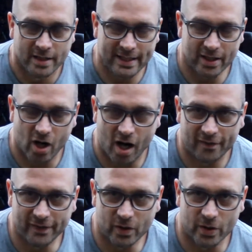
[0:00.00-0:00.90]
take it
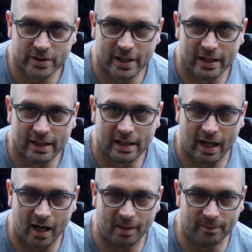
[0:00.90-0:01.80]
off. And of course,
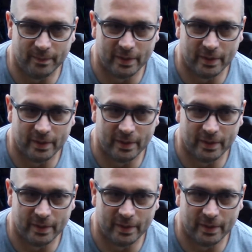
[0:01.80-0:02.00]
if I